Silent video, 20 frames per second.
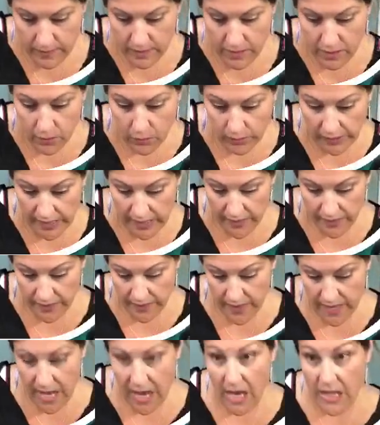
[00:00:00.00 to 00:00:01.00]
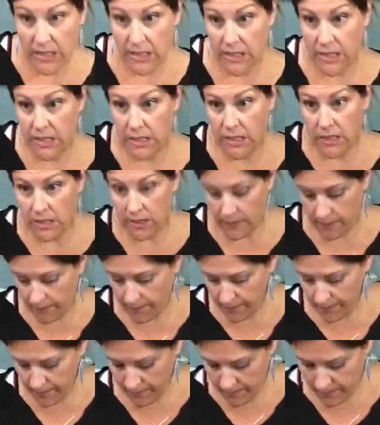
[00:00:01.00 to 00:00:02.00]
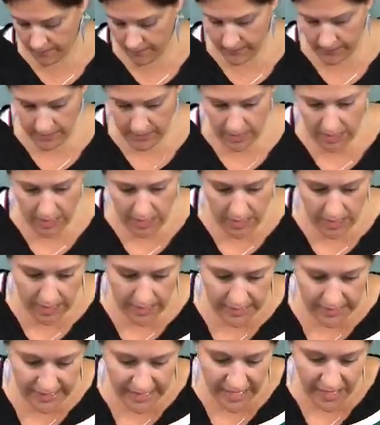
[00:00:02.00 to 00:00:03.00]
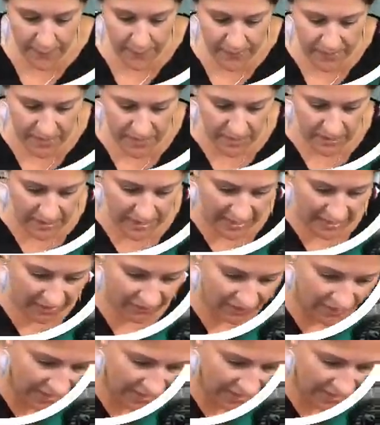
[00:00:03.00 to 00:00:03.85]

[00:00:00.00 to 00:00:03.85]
go like that. Yep, he's going to have